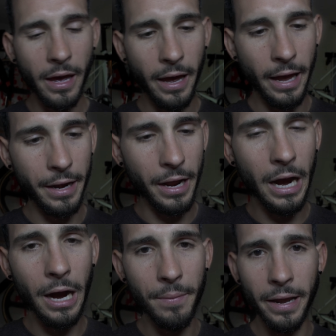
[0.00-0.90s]
and
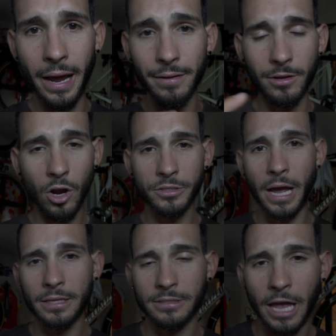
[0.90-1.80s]
I
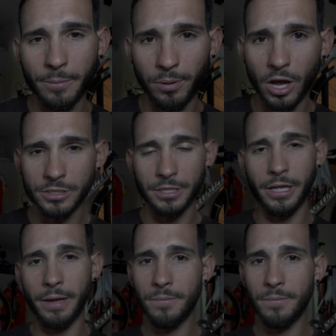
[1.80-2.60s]
contacted CycPlus, and